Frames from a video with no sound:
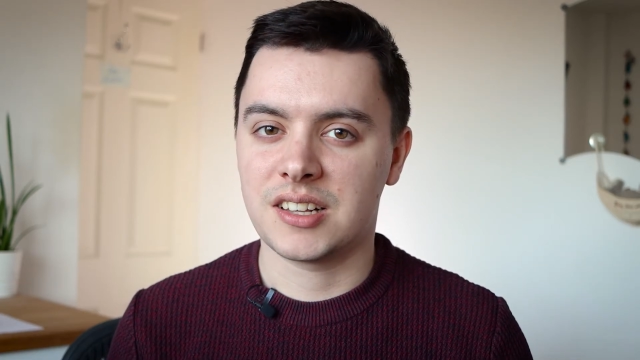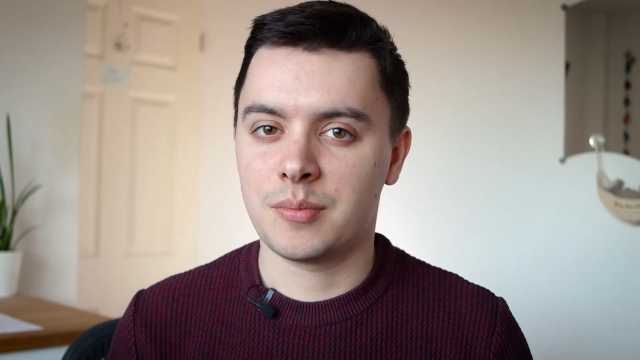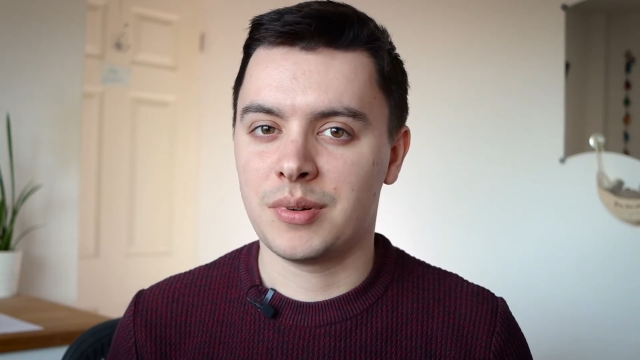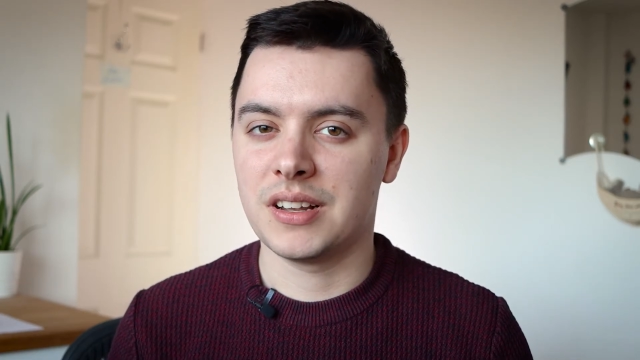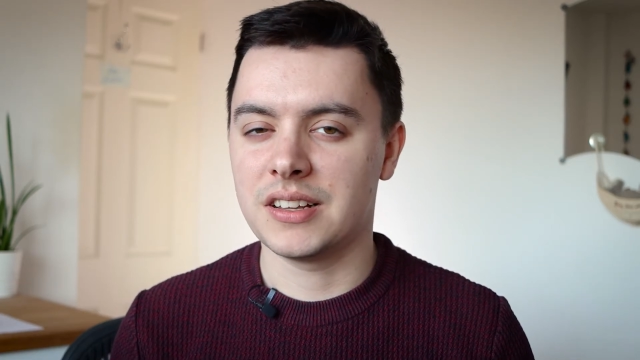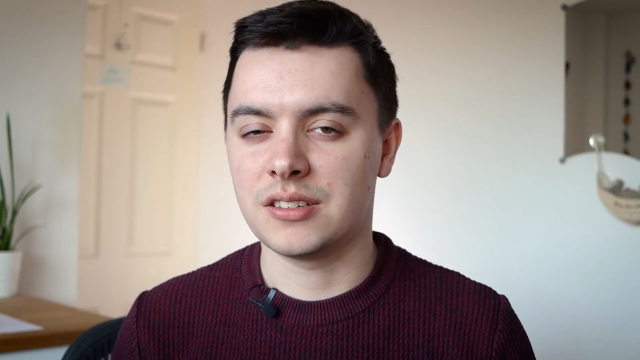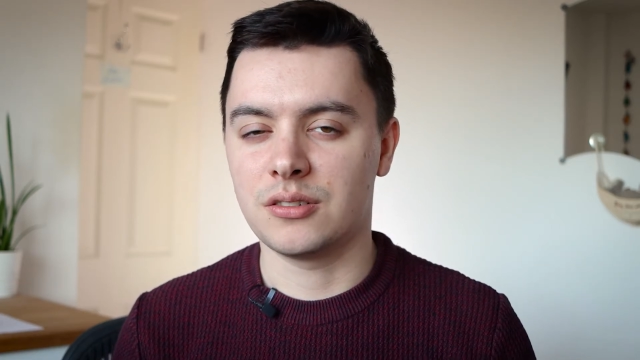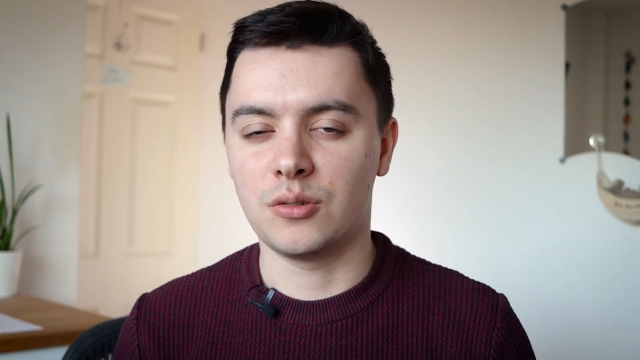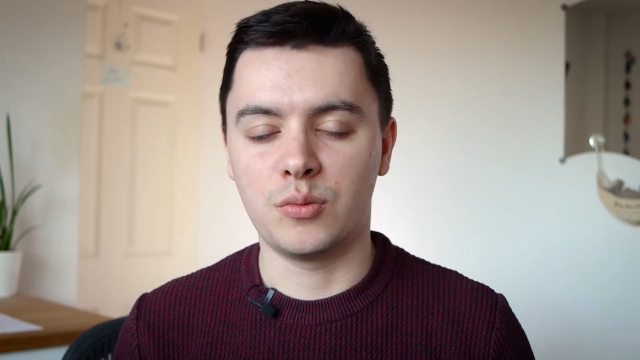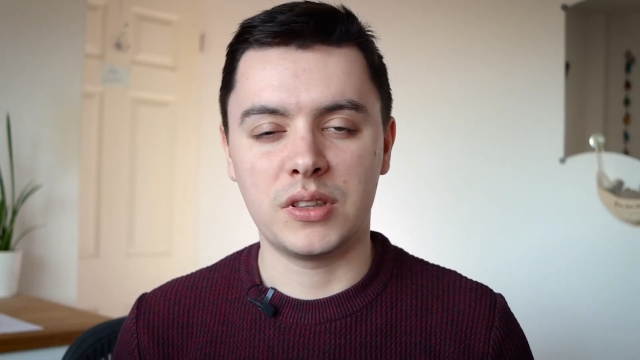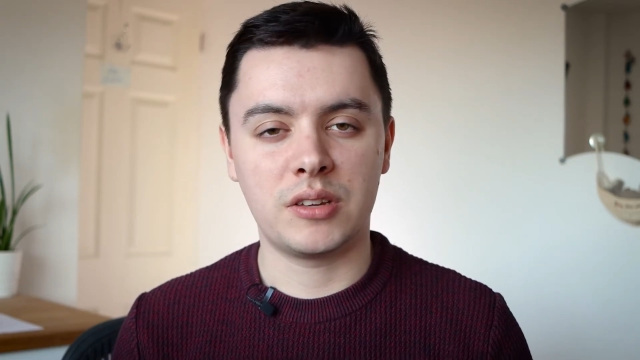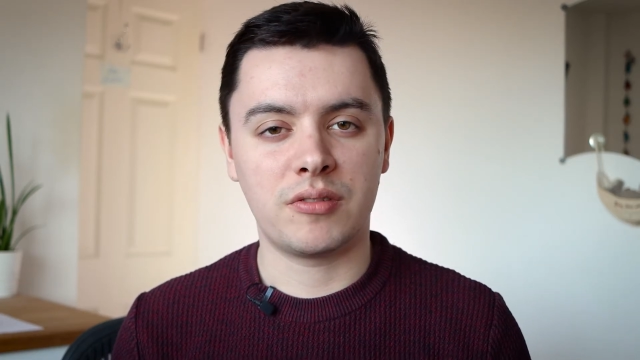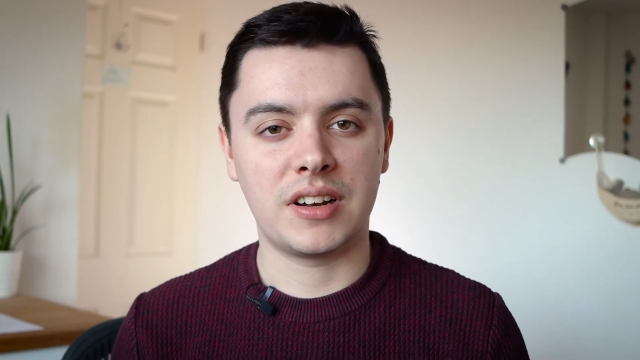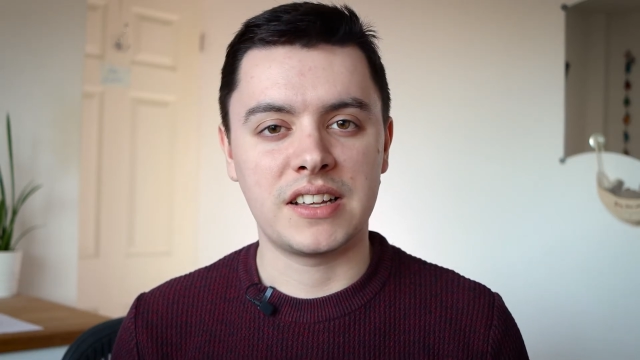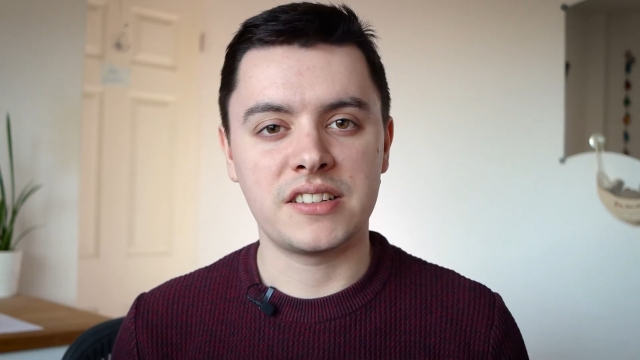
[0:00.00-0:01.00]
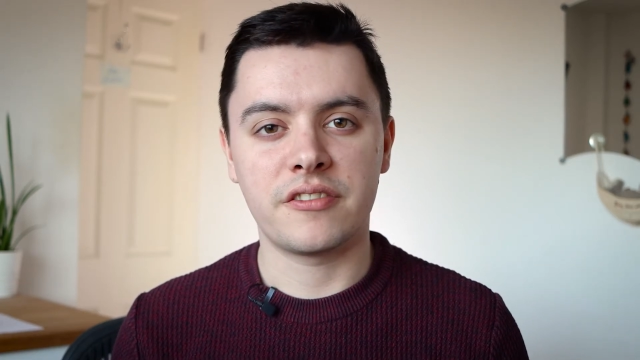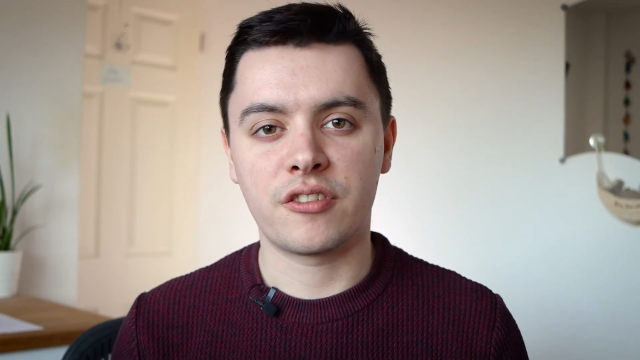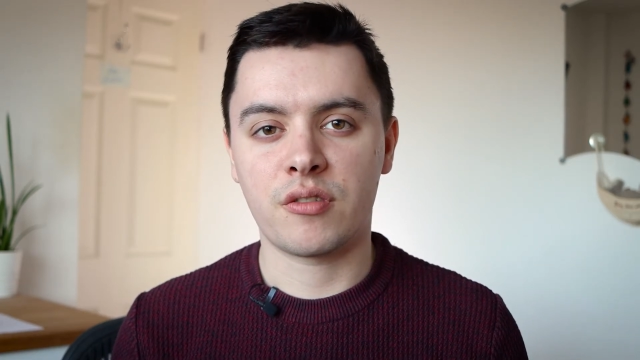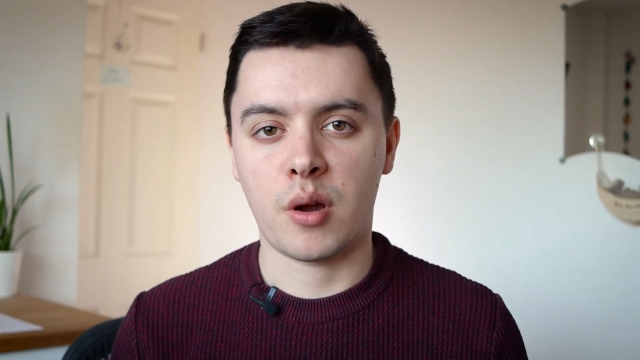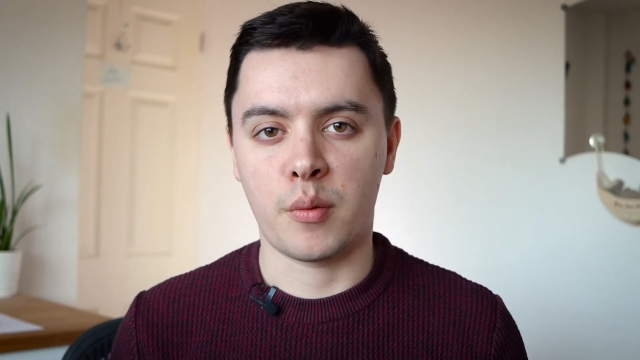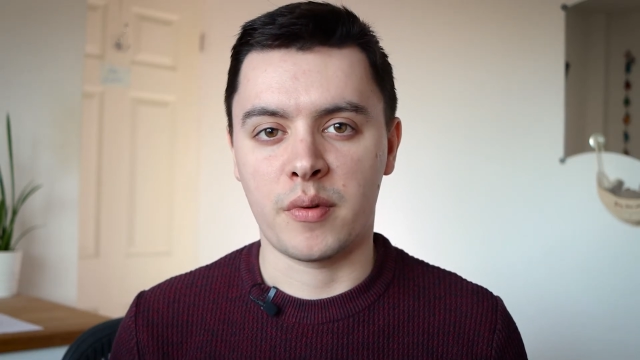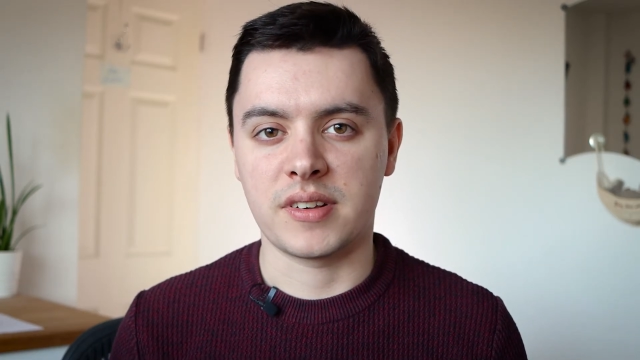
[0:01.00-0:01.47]
up a little with the release of
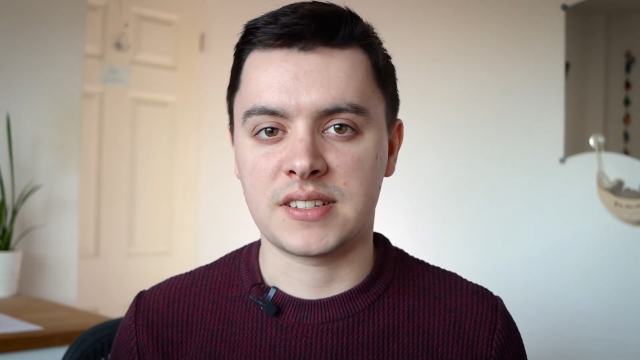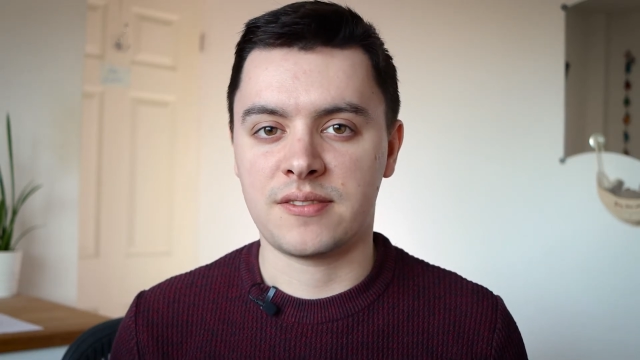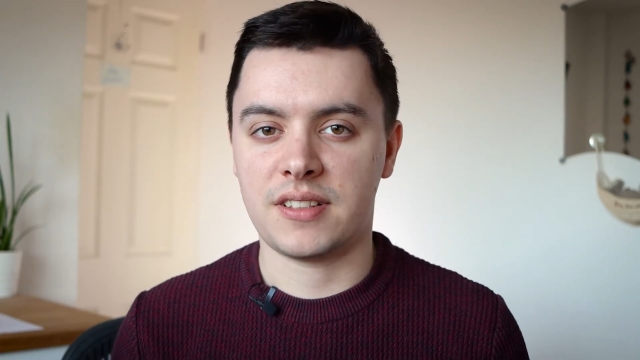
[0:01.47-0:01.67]
Chrome OS